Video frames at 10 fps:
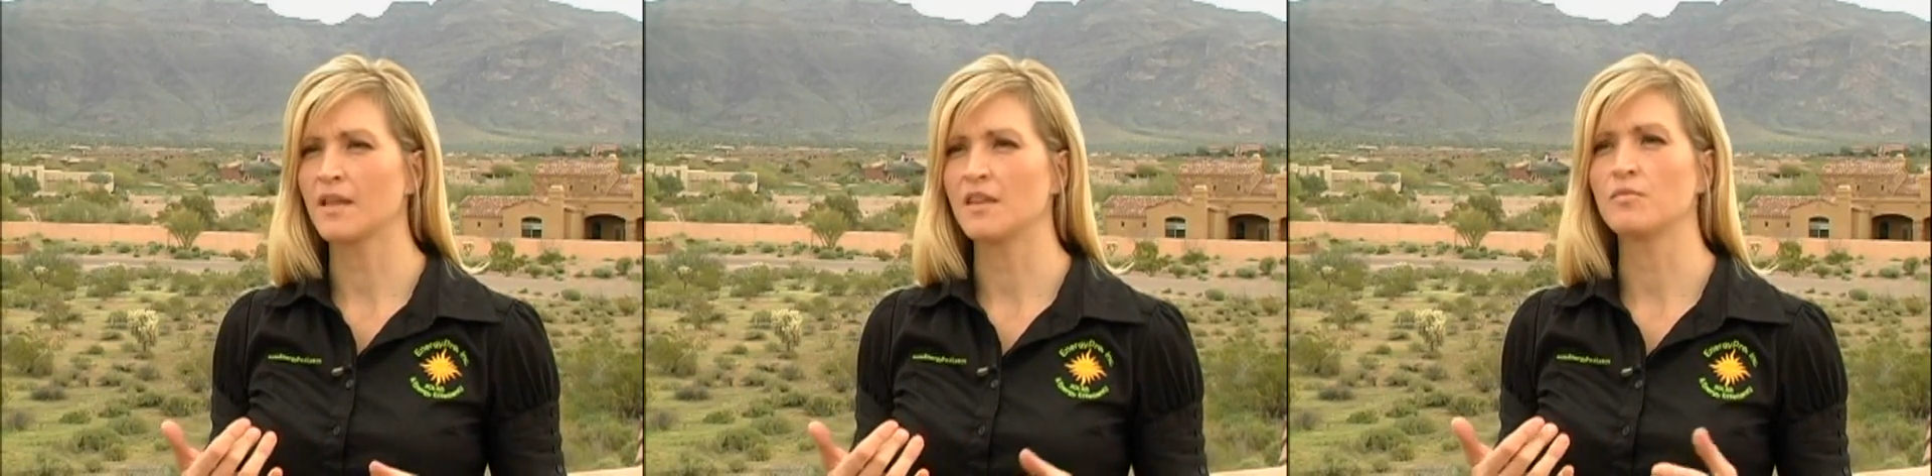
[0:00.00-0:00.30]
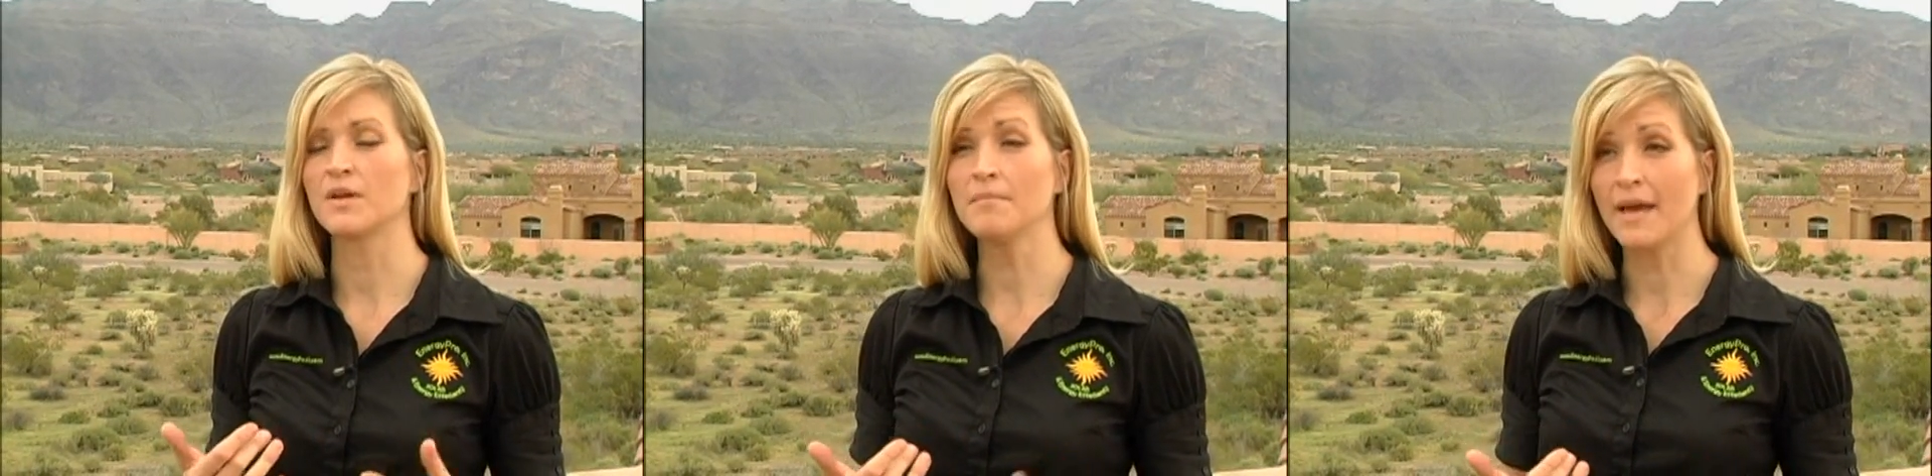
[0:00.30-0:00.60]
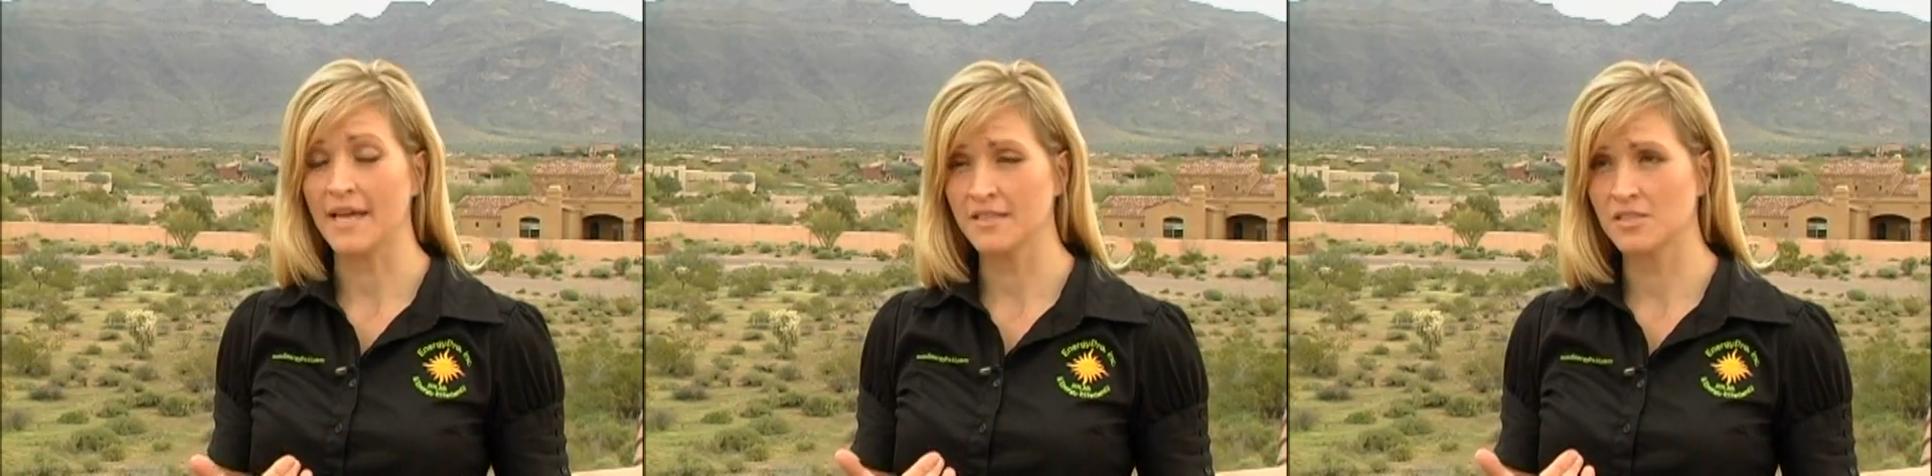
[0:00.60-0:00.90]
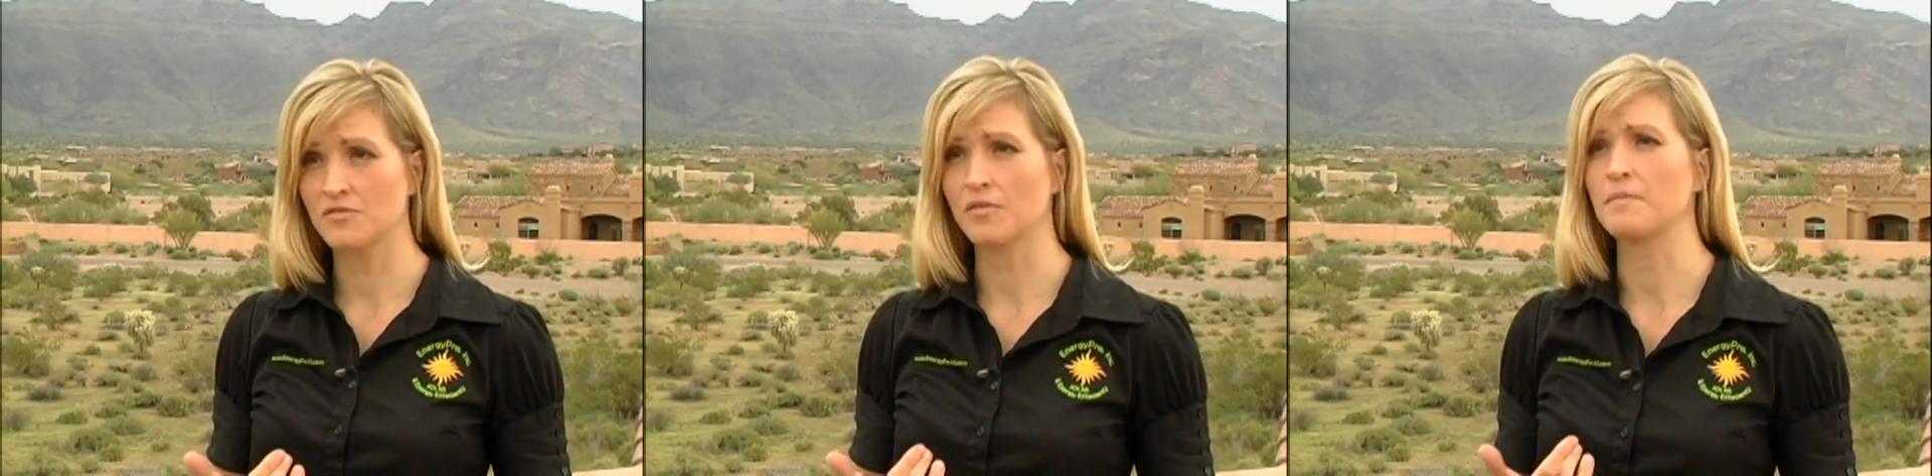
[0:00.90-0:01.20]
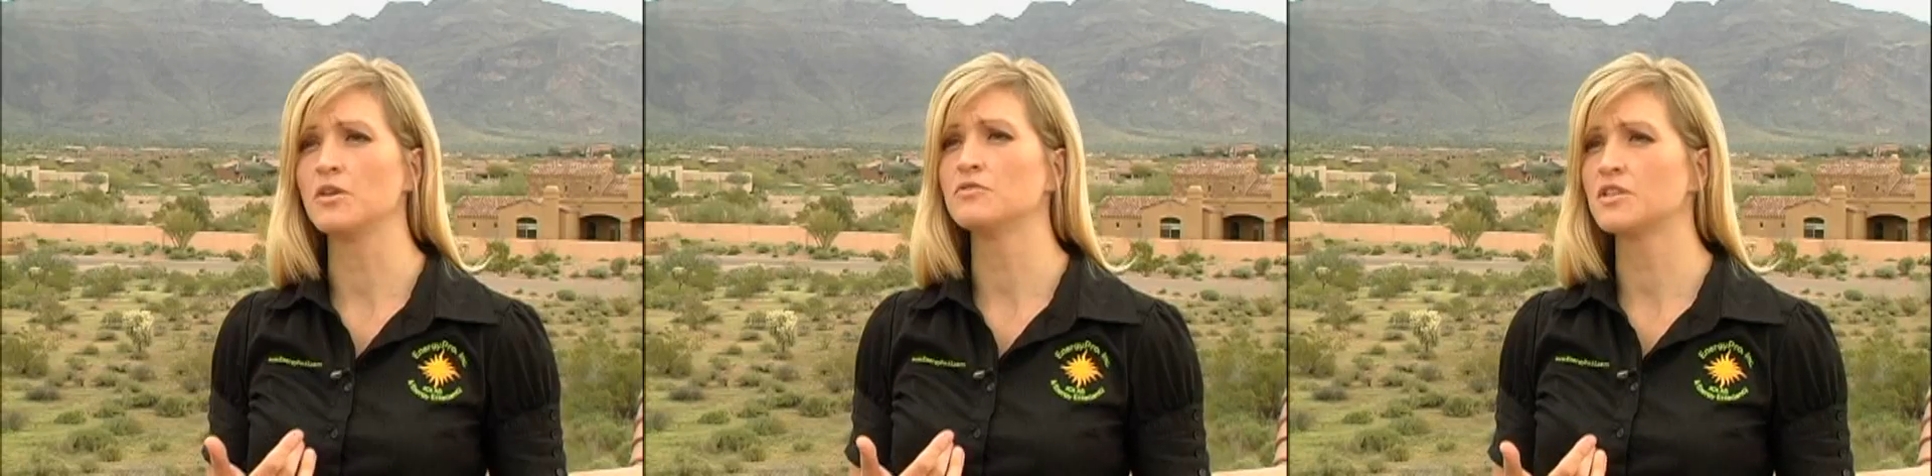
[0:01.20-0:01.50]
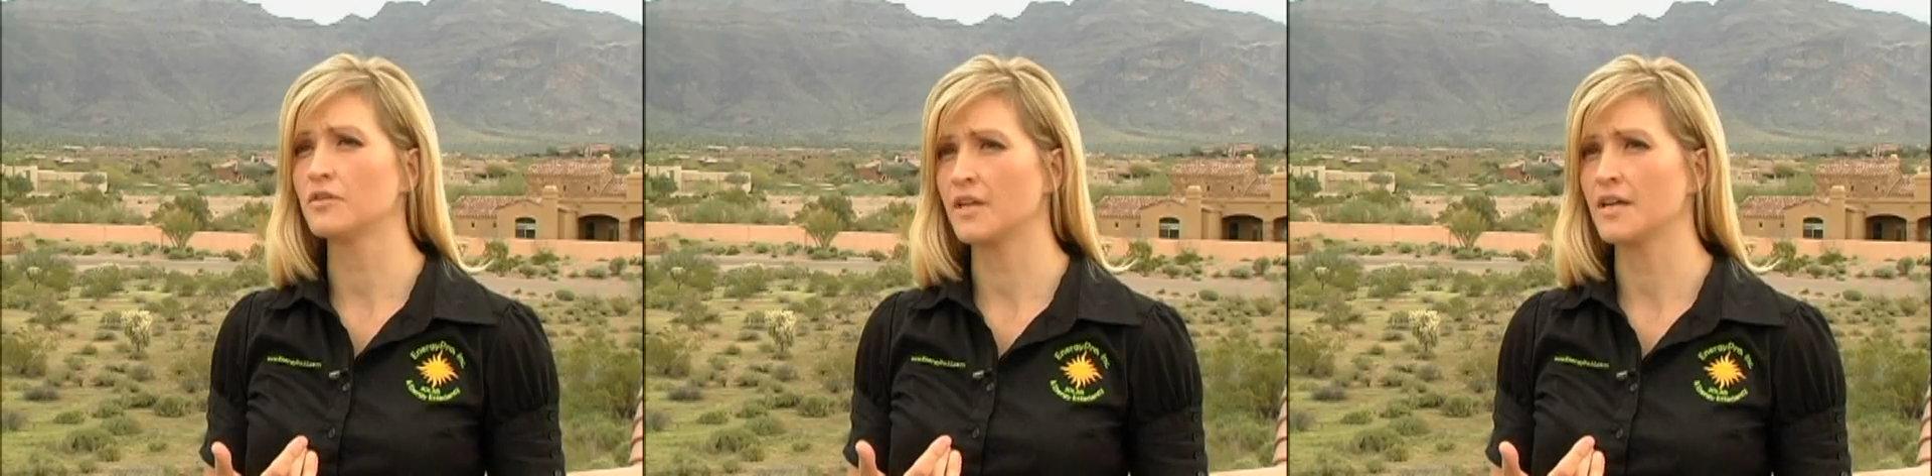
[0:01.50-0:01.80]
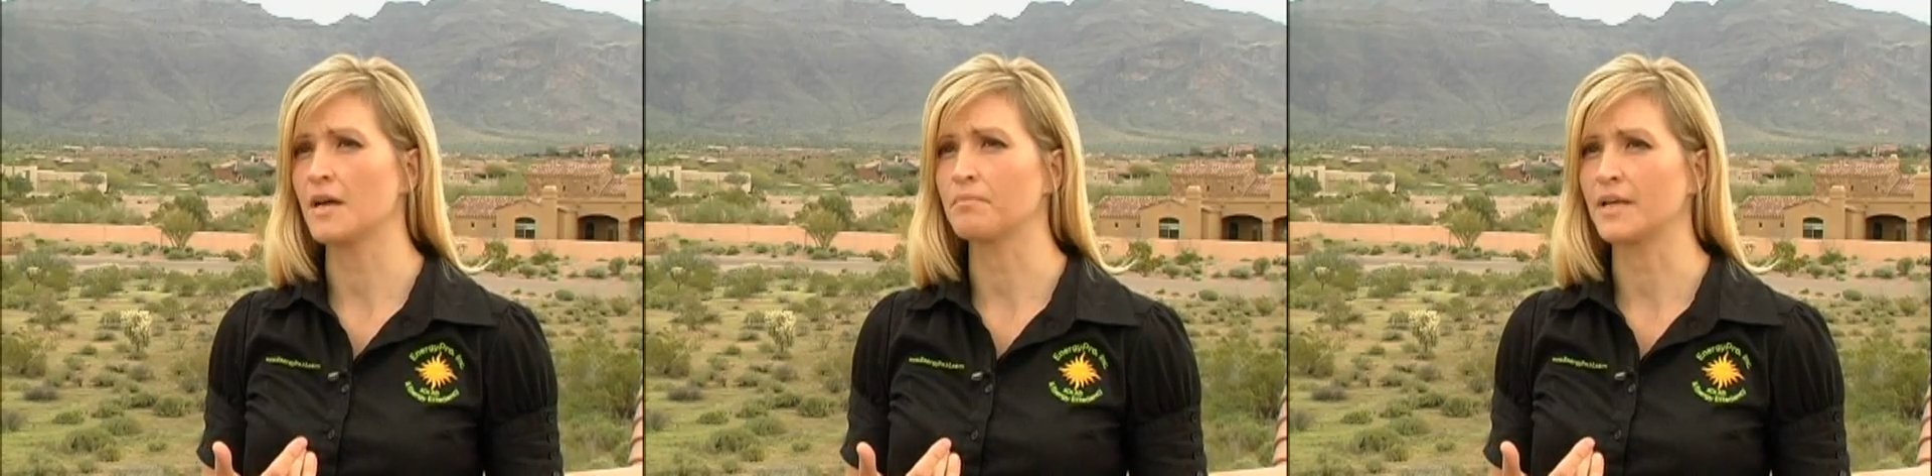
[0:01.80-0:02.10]
the rebates from the utility
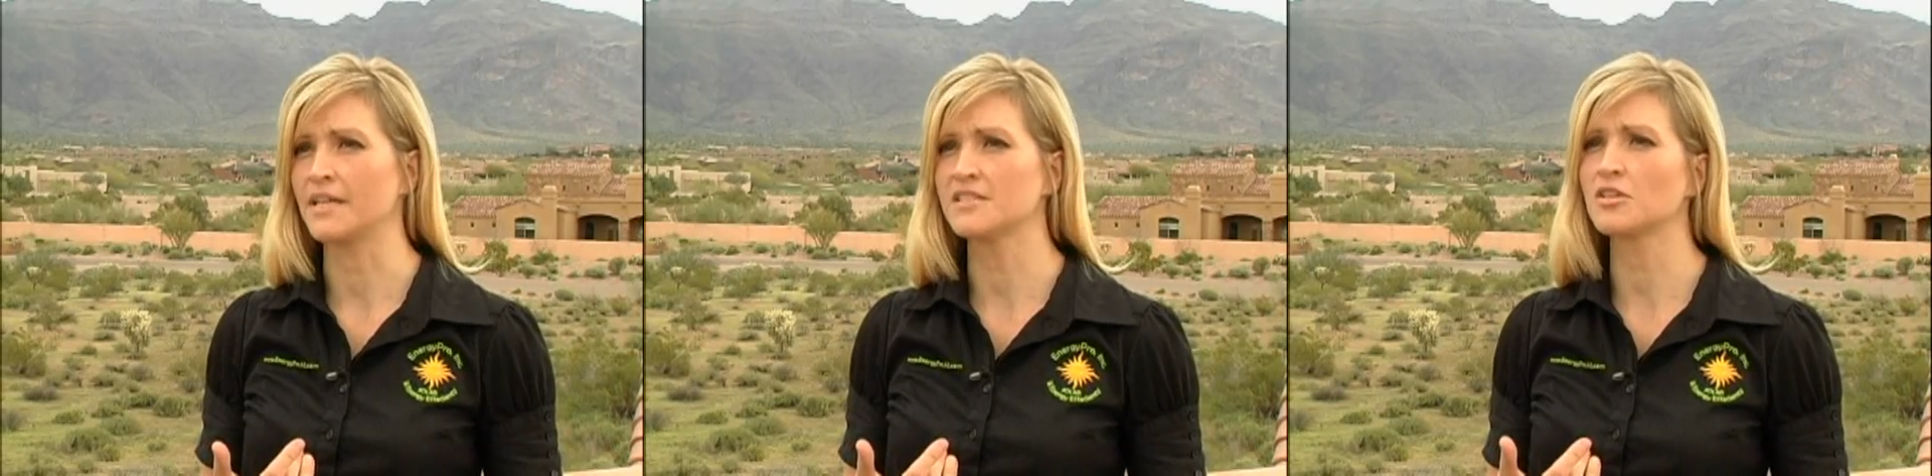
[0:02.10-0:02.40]
companies.